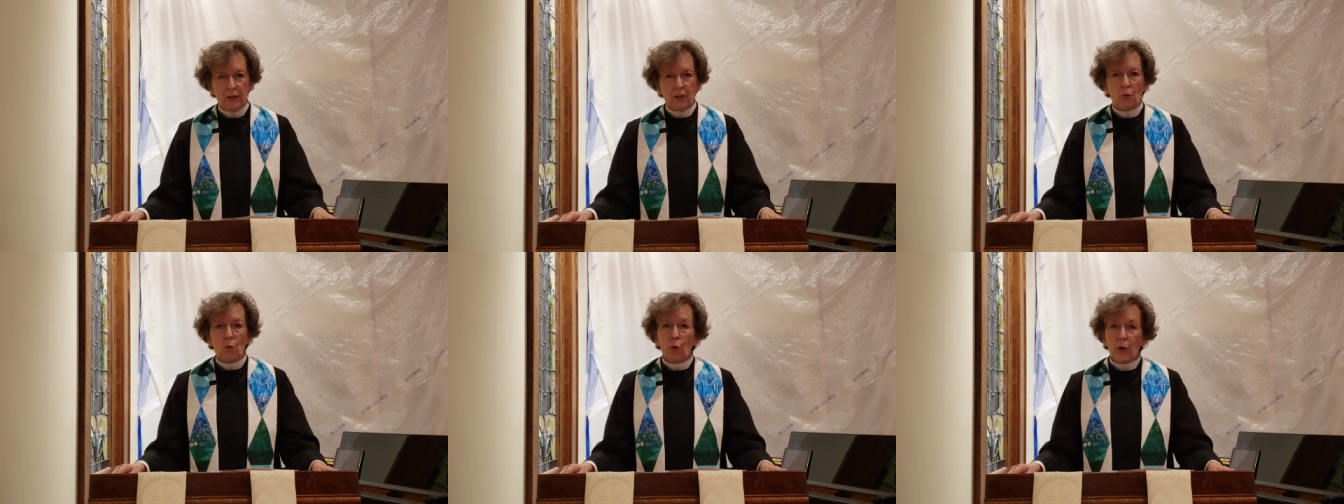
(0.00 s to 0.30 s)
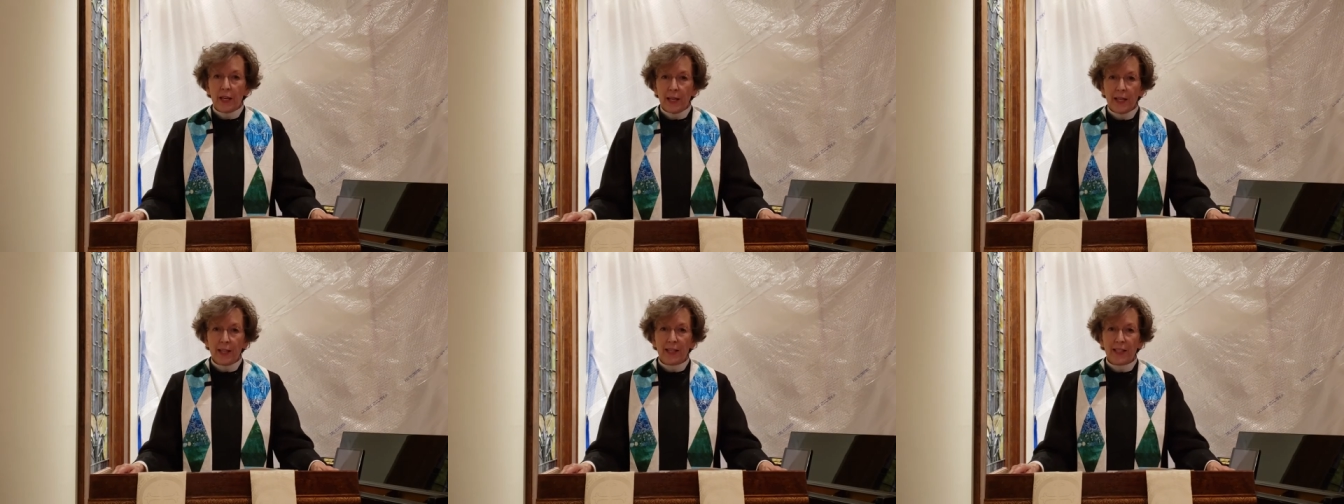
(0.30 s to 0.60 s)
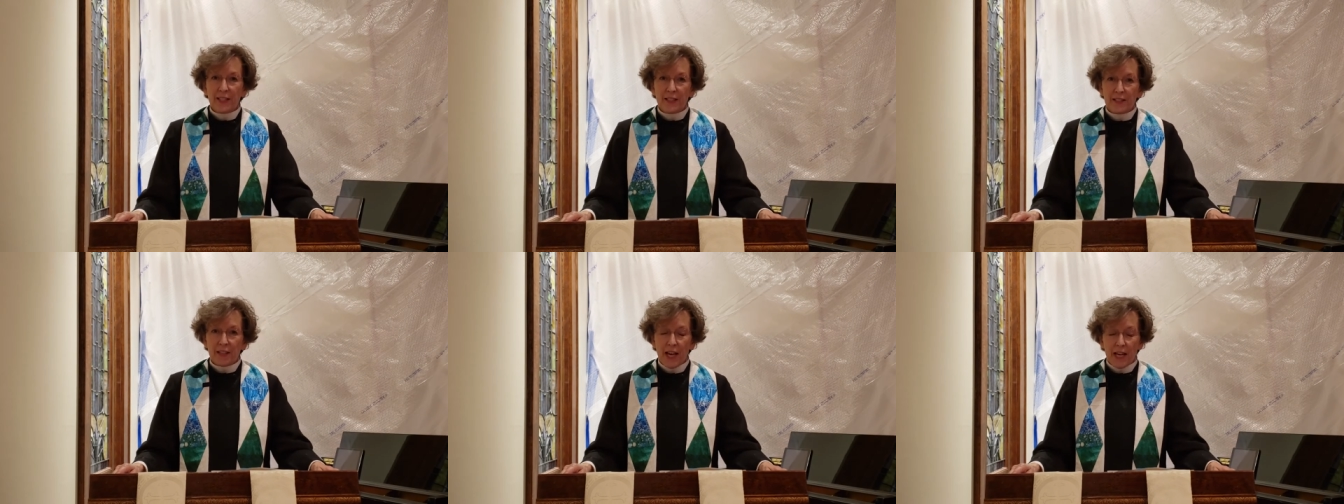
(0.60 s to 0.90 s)
We
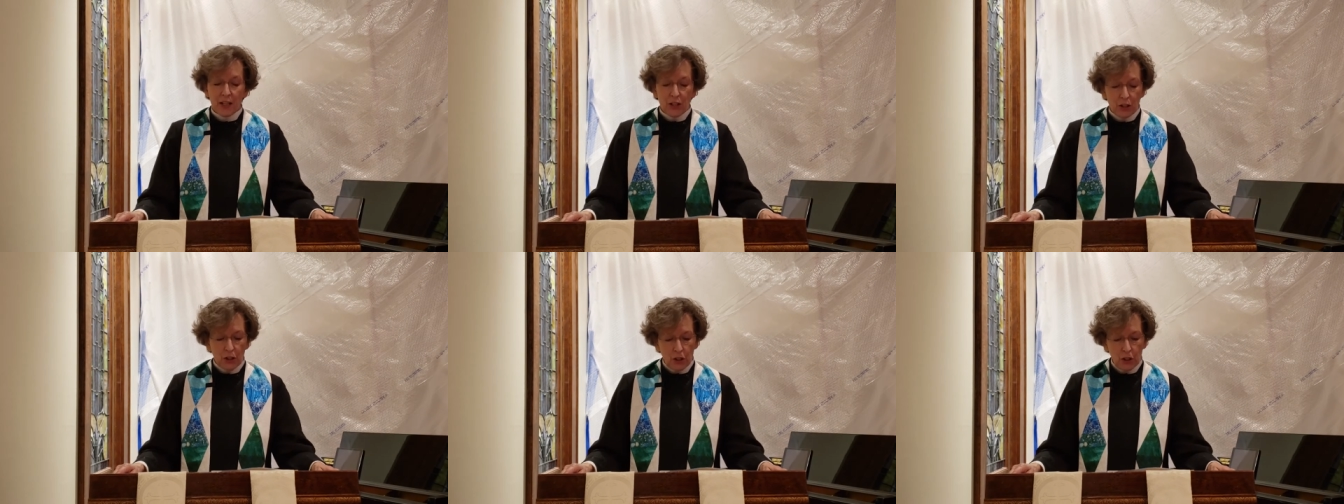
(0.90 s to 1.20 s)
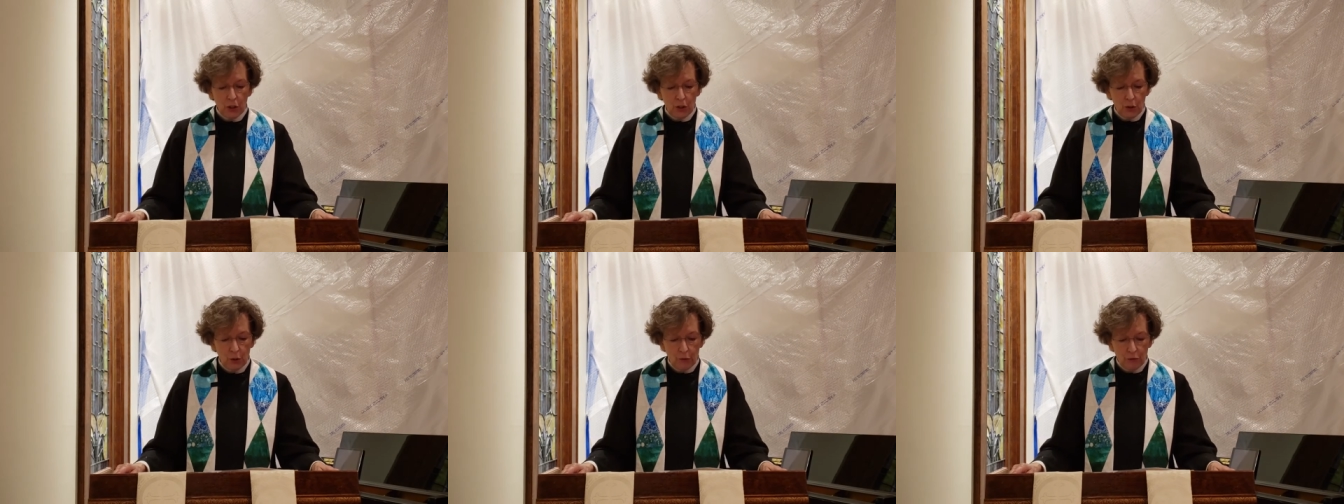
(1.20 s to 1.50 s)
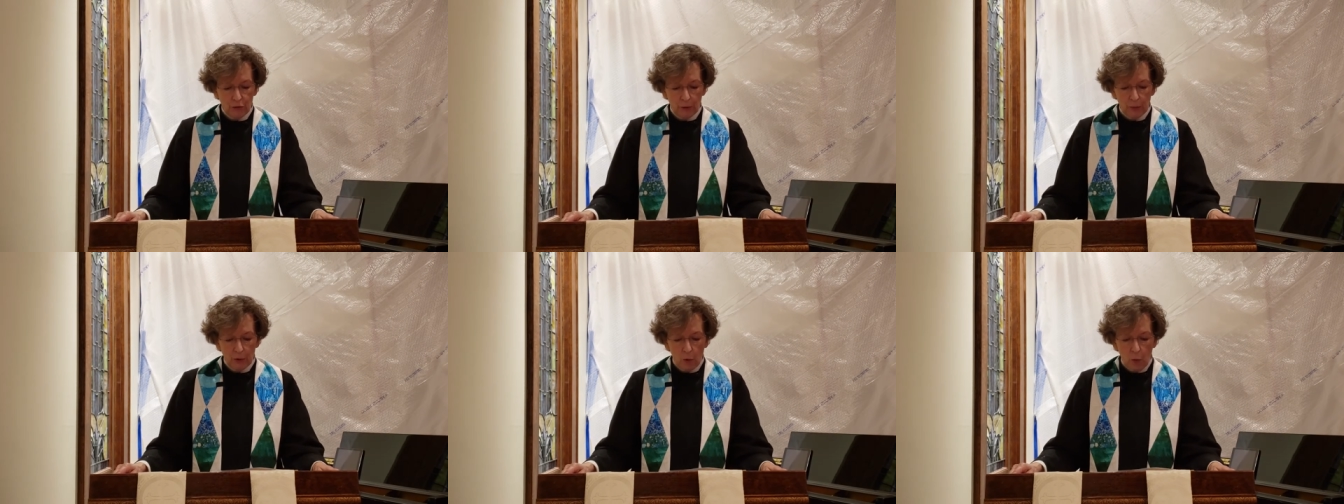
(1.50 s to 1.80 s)
can take a cue
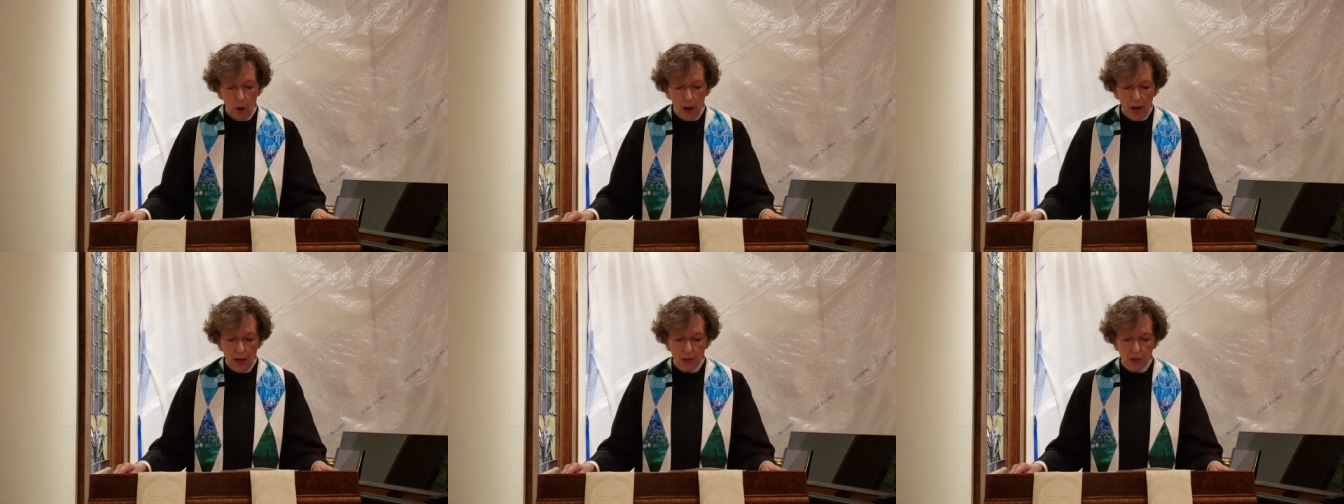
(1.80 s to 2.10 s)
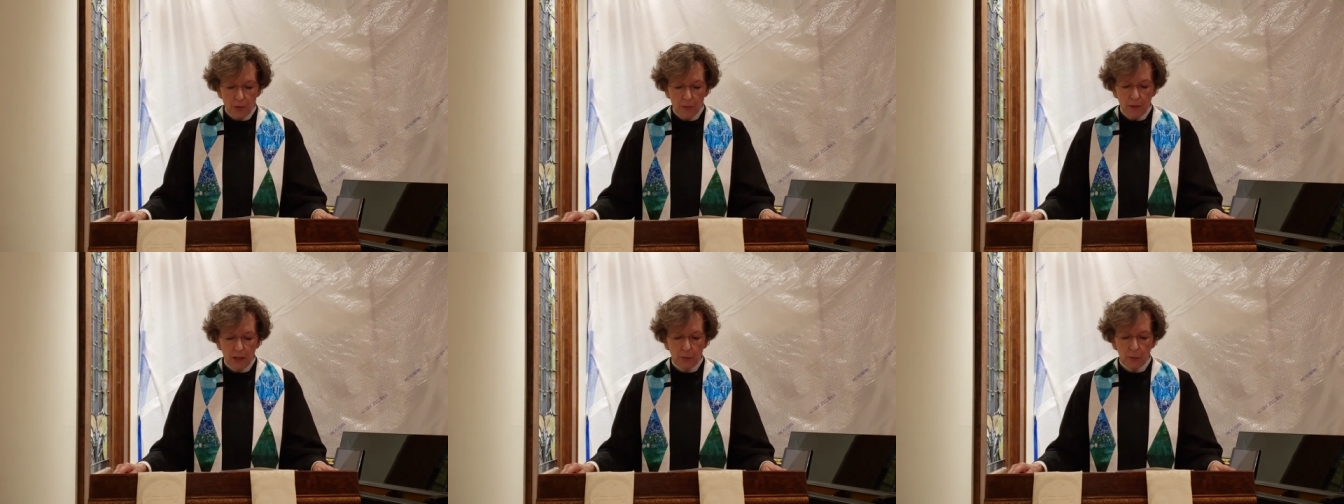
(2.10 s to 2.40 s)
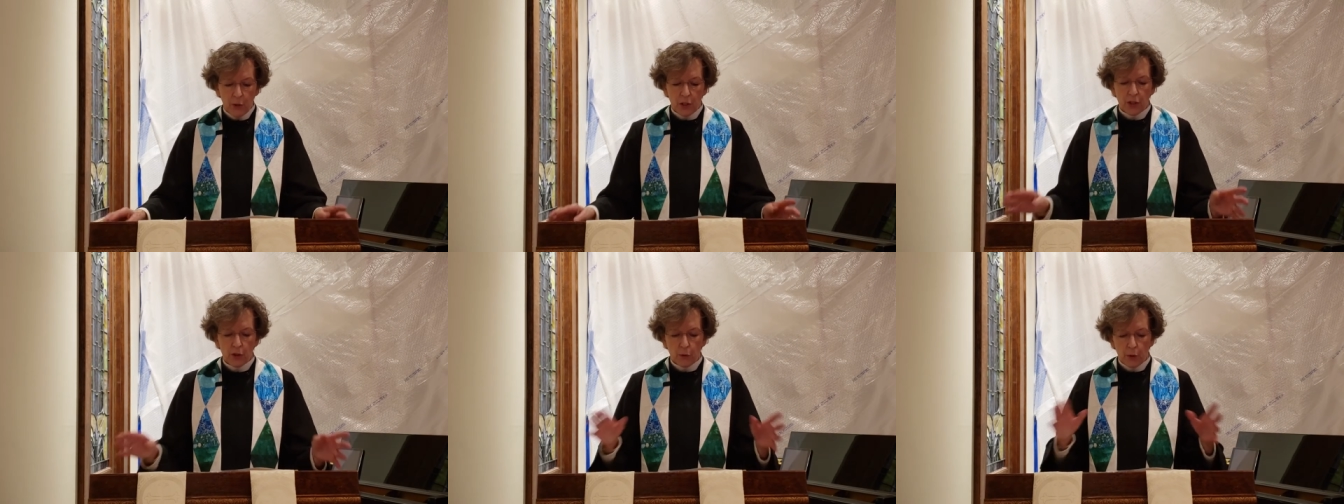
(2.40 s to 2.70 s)
from the wise
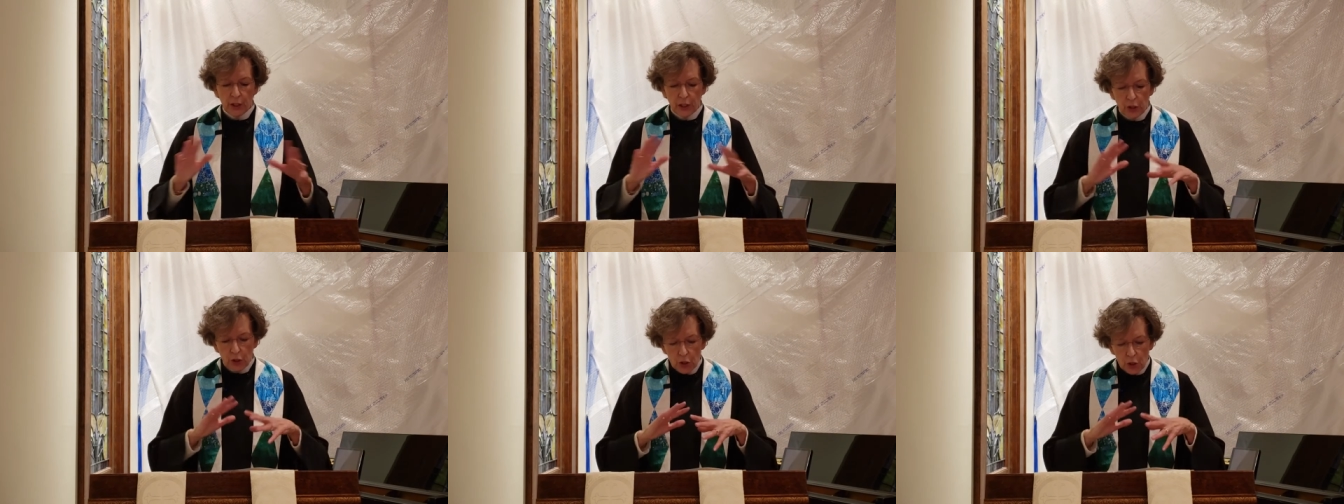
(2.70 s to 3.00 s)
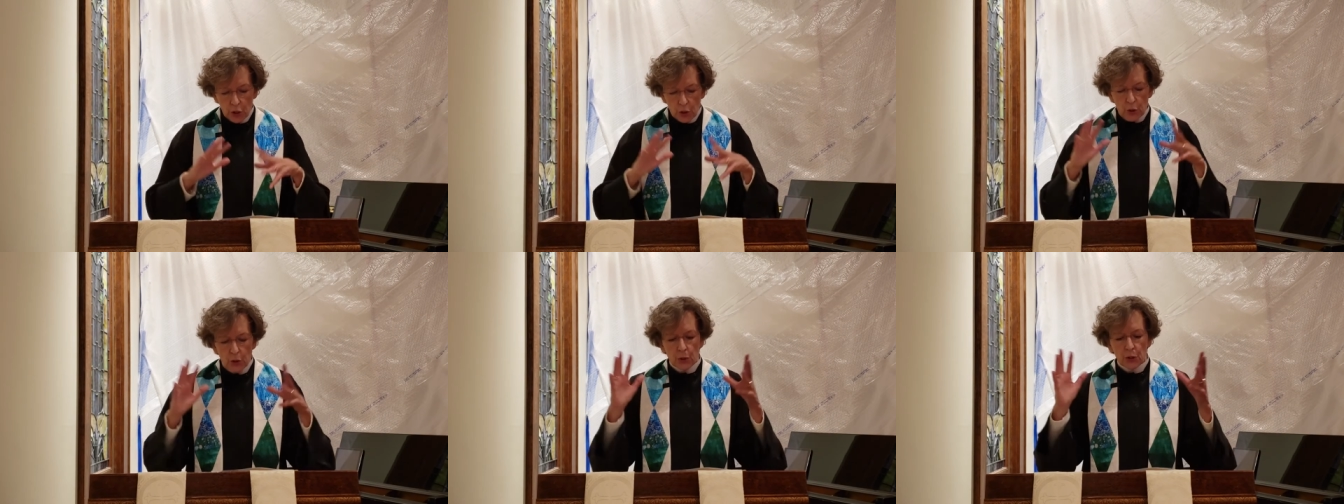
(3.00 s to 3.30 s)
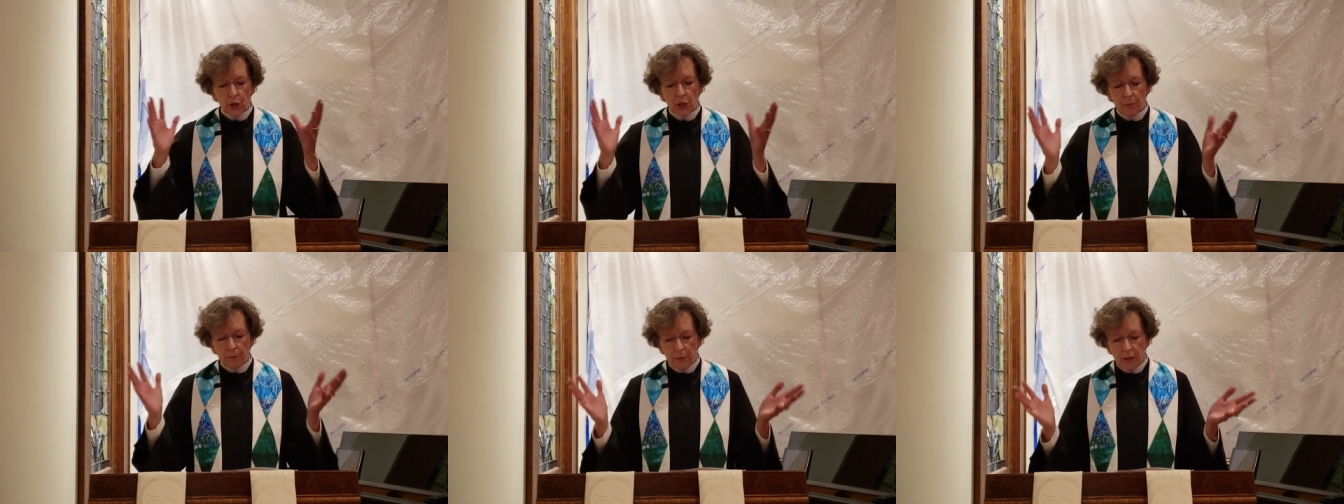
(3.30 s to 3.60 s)
men with a
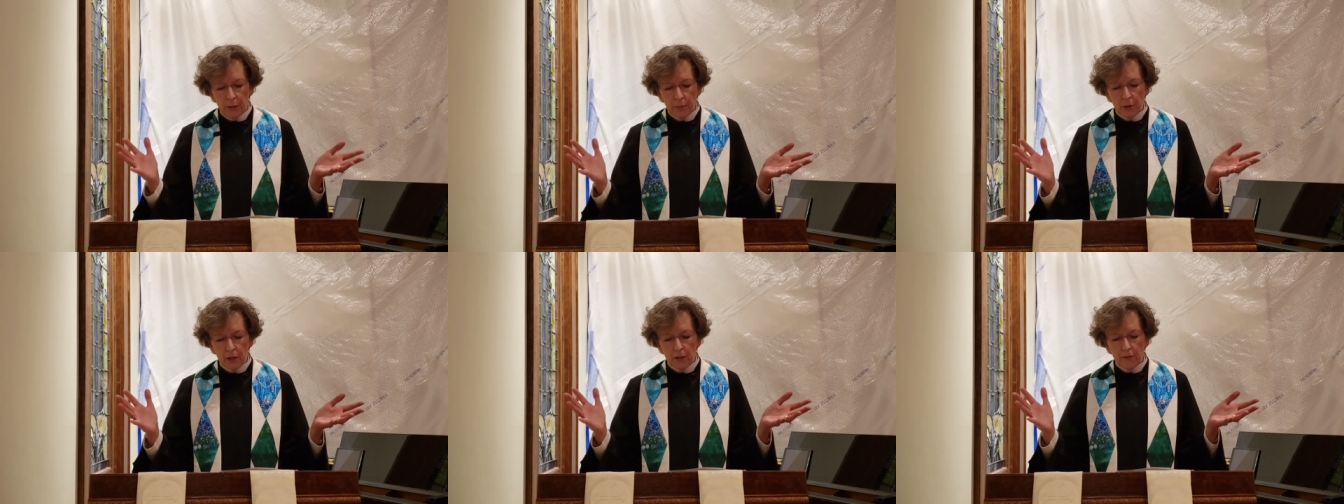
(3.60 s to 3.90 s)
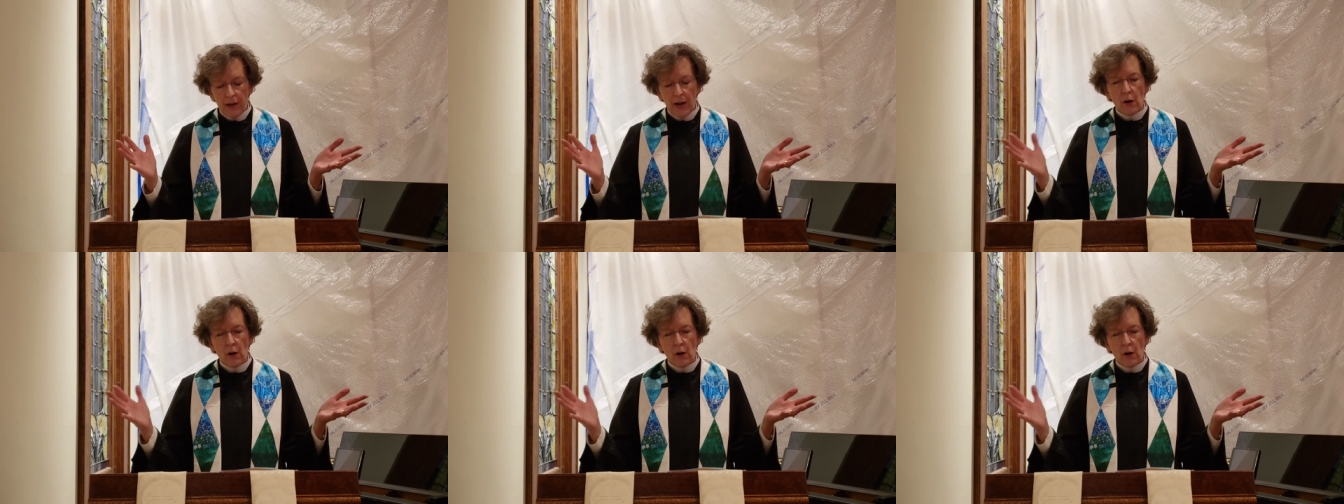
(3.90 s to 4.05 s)
renewed commitment of